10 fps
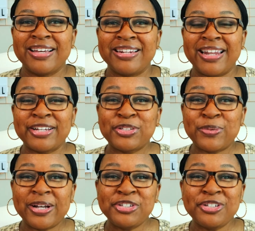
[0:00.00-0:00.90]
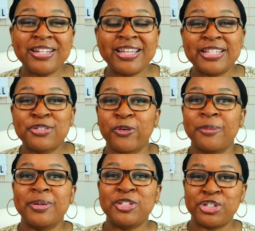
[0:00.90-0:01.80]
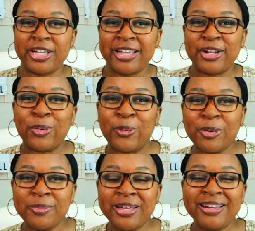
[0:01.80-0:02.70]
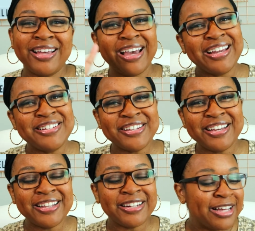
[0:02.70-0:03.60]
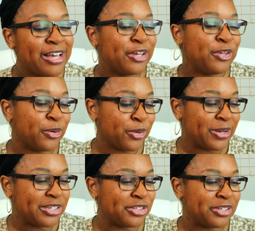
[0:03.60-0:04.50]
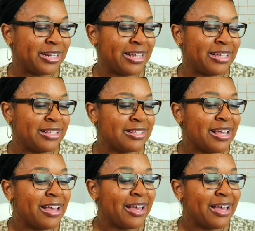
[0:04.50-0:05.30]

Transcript: Next question is from Jen Orman. Hey Jen, your question is,